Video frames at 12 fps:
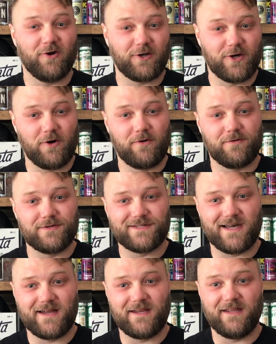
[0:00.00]
CODO
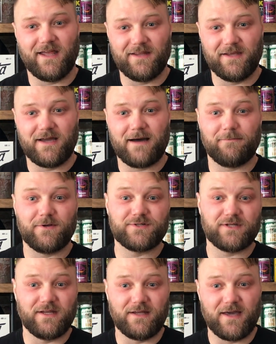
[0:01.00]
Design in Indianapolis,
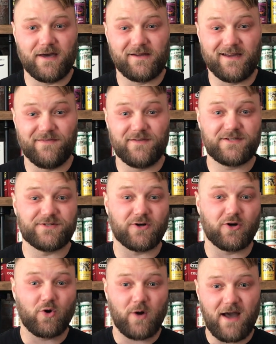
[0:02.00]
Indiana, and this is our
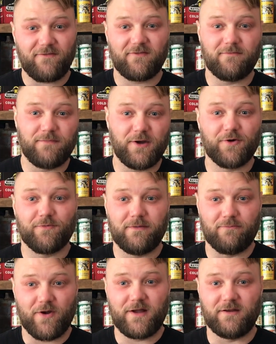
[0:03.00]
Craft Beer
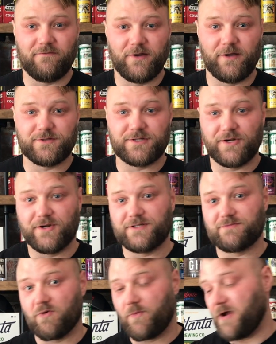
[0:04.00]
Rebranded video
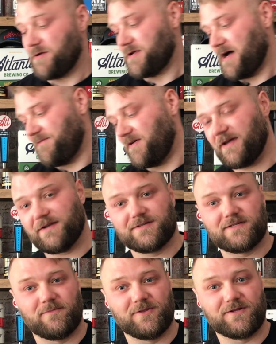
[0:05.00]
series where we are diving into
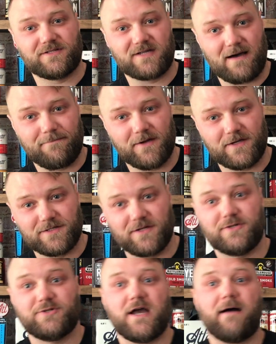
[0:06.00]
some of the topics,
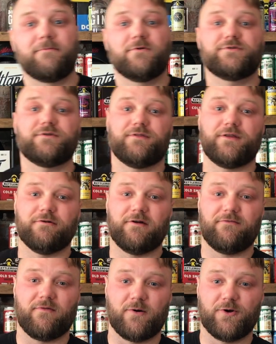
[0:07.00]
chapters, and theory
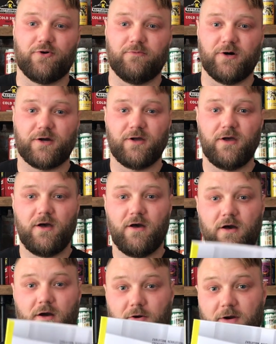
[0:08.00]
from our new book,
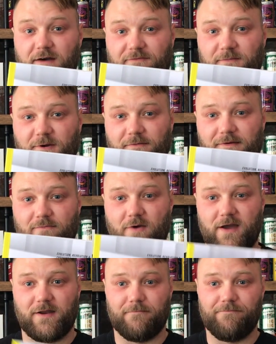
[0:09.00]
Craft Beer
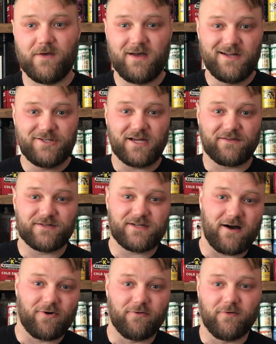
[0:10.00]
Rebranded. Check this
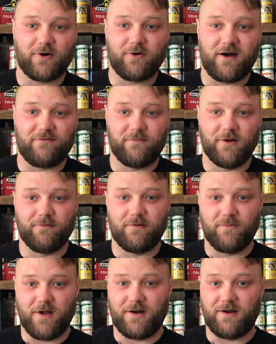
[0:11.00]
out over at
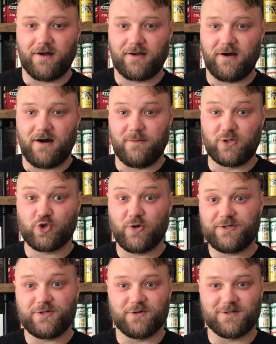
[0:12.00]
craftbeerrebranded.com and
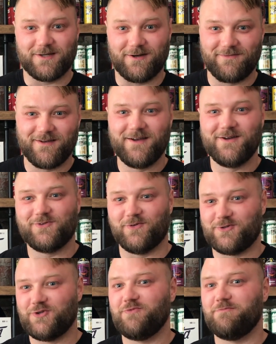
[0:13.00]
treat yourself to a
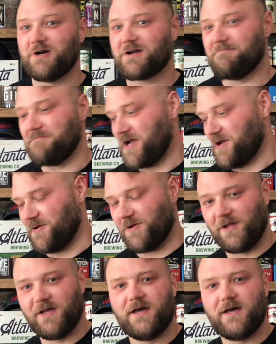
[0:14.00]
2-book bundle